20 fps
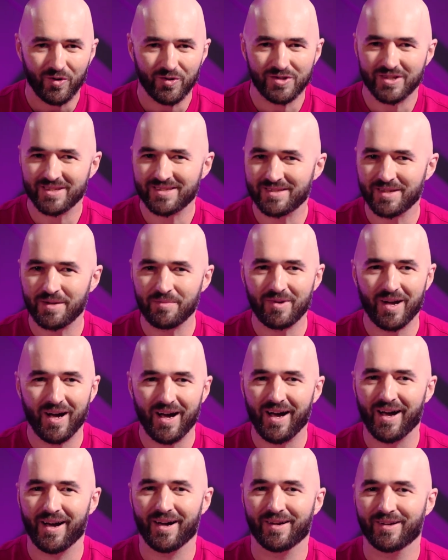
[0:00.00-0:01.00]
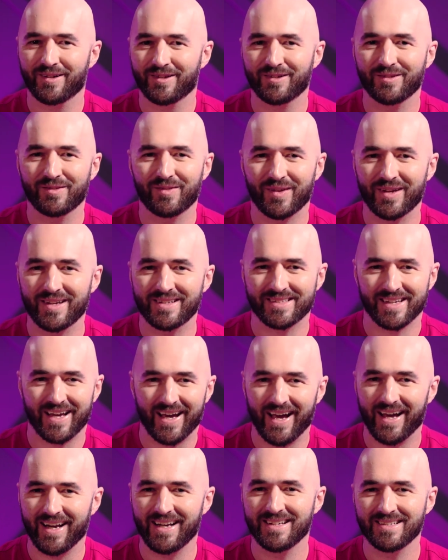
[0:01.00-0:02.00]
or just some guy who thinks
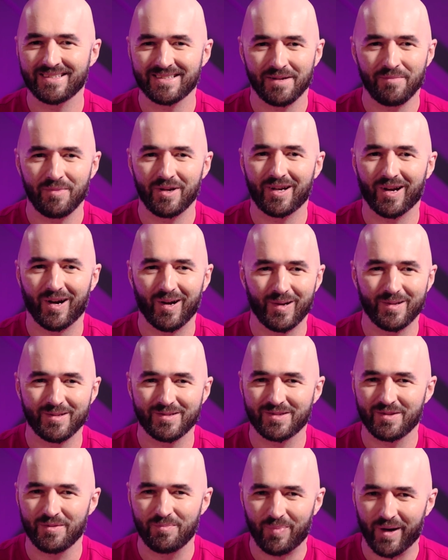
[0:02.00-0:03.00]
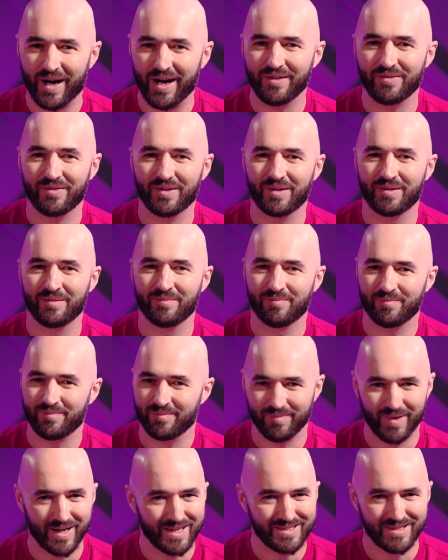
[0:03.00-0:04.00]
adding semicolons to
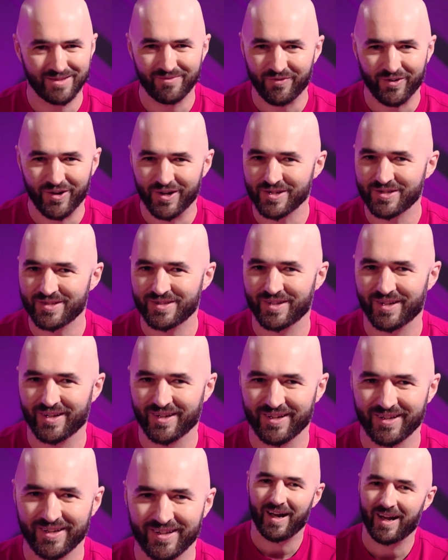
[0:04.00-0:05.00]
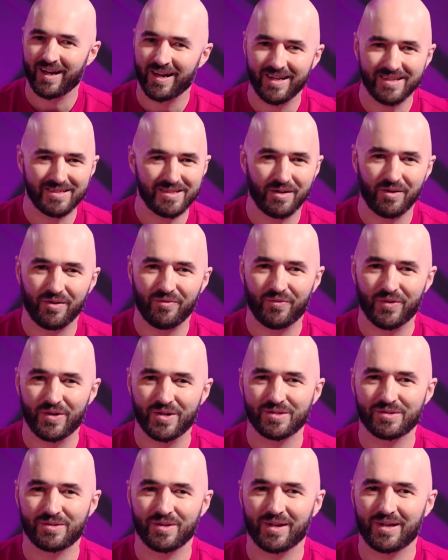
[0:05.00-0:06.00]
Python makes it faster. Unless he
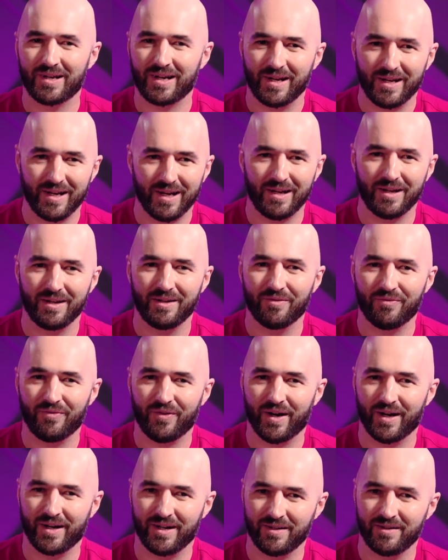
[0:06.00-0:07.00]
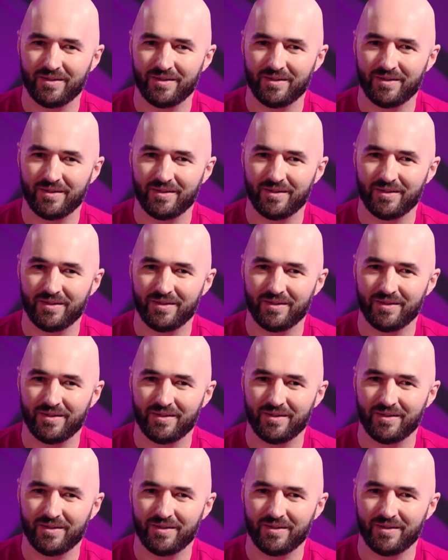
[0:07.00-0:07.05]
refers to a clearly defined